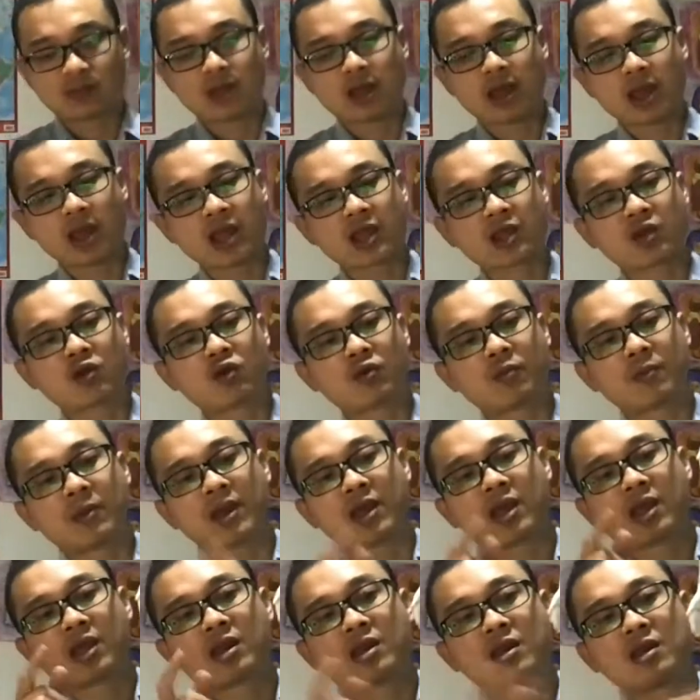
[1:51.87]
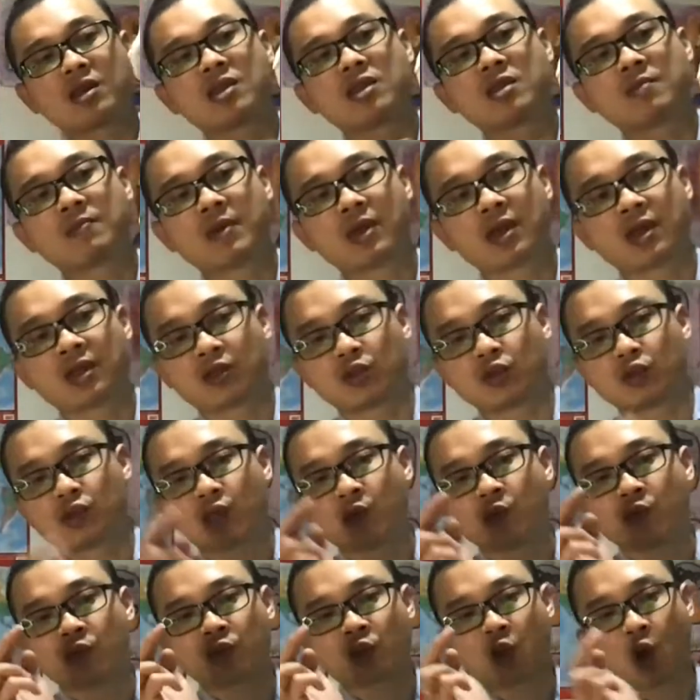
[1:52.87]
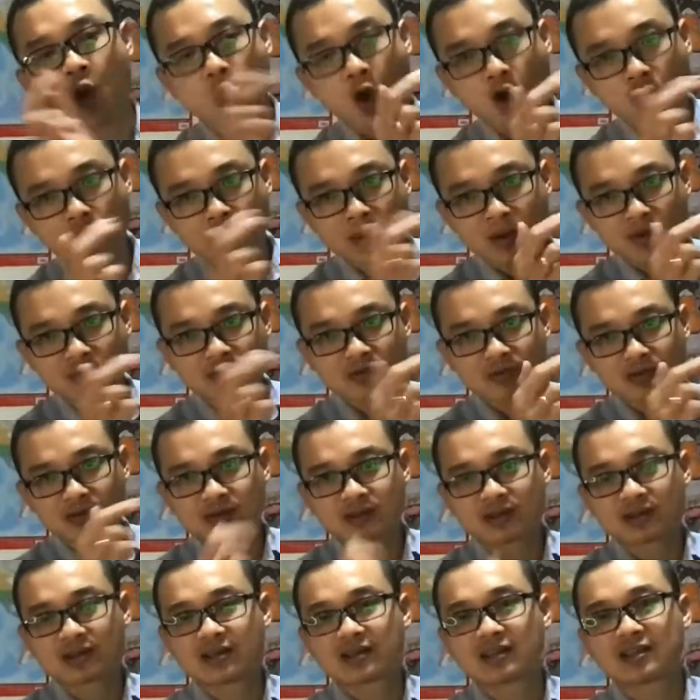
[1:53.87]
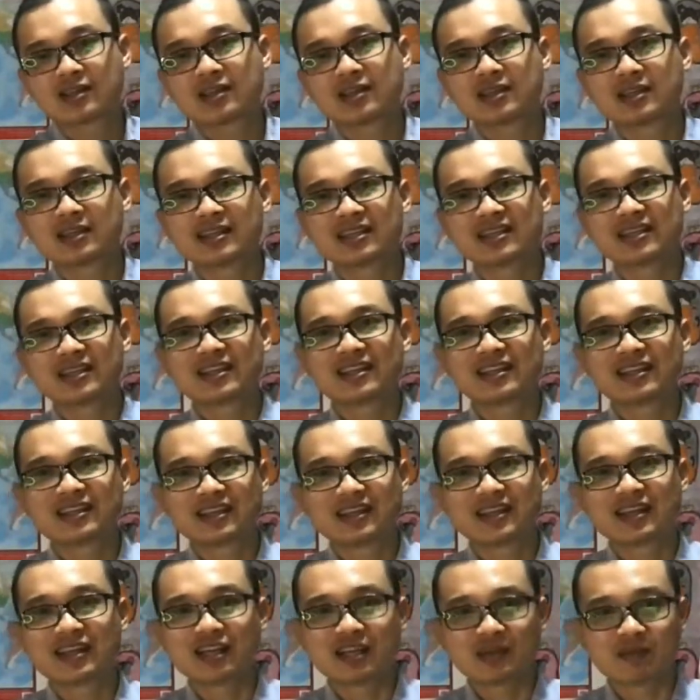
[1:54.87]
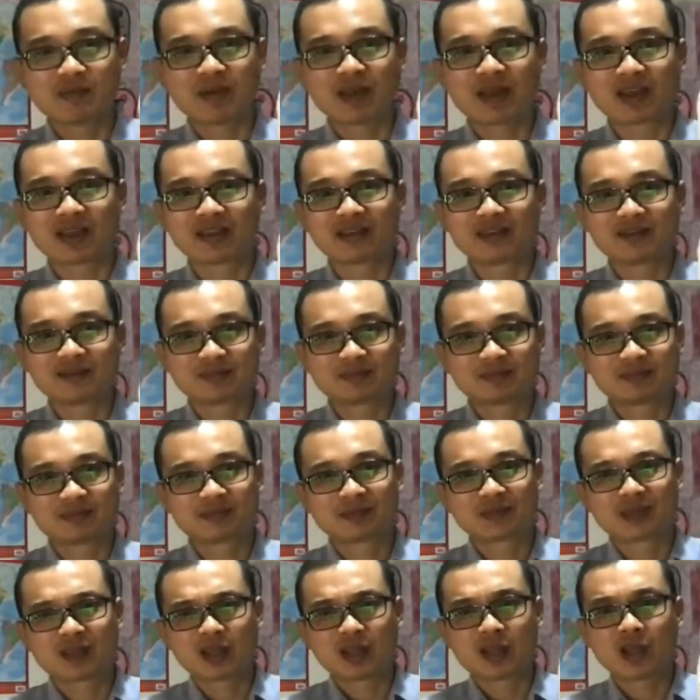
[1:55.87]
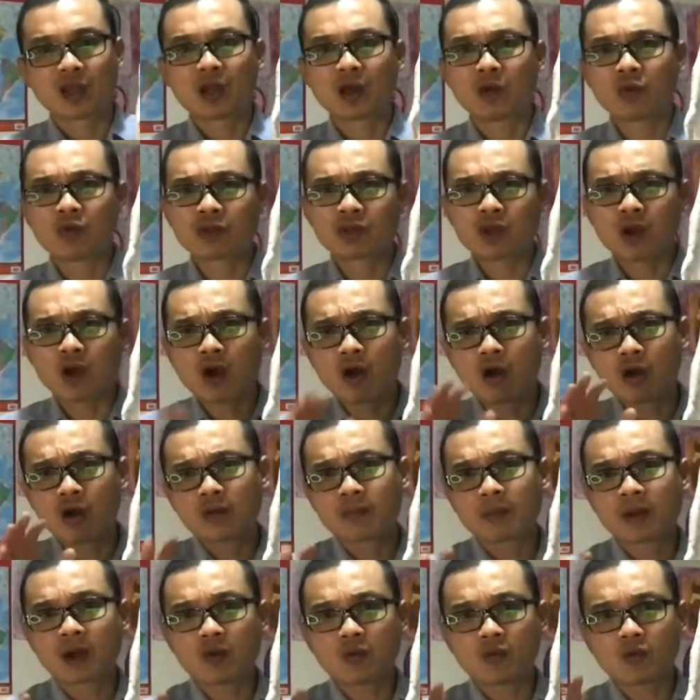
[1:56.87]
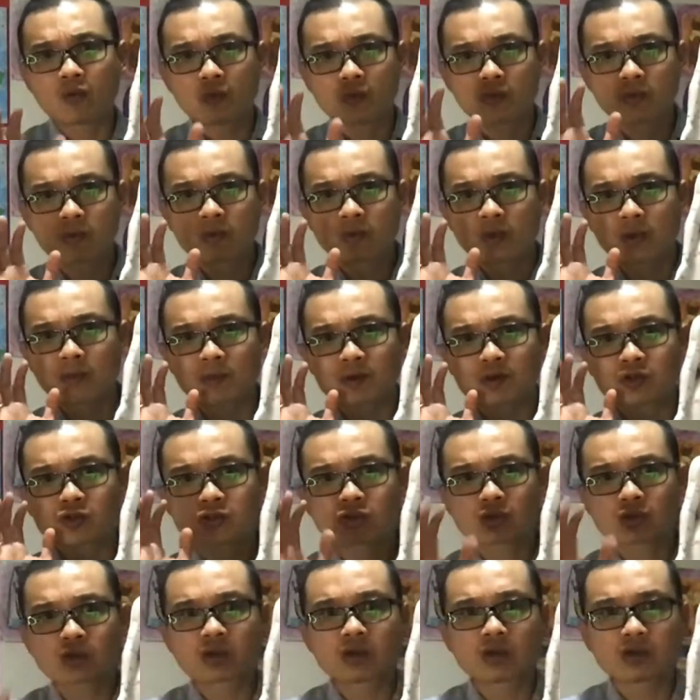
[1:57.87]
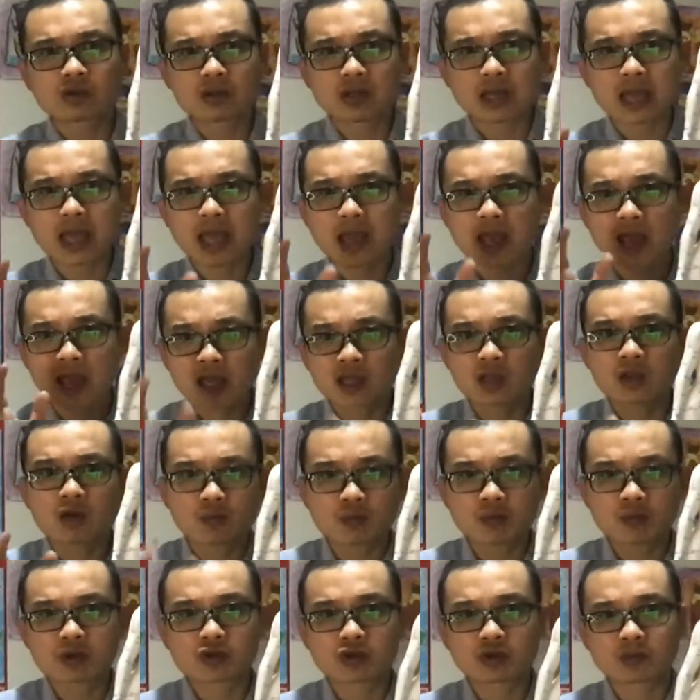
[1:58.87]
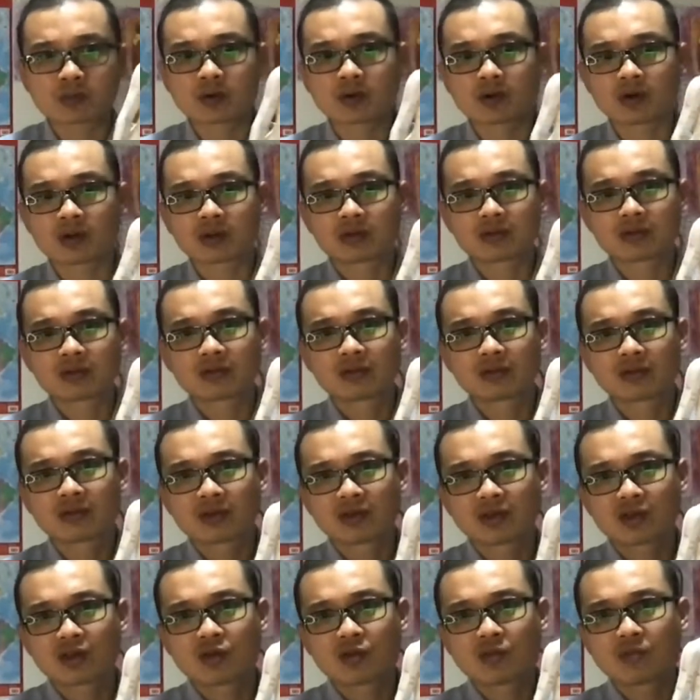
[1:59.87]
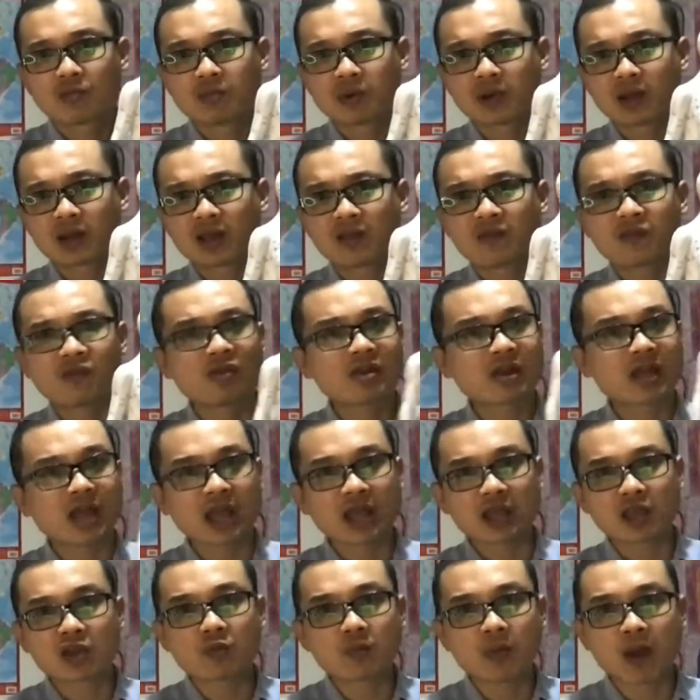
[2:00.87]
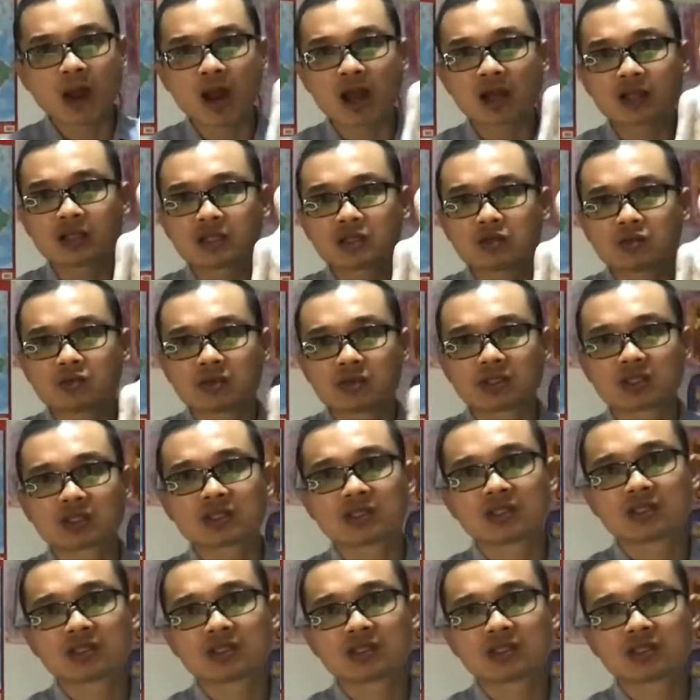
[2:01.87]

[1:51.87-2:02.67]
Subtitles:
ankle pain, knee pain. Today we talk about hip pain. We talk about, I'm going to show you acupressure point. But if you're an acupuncturist,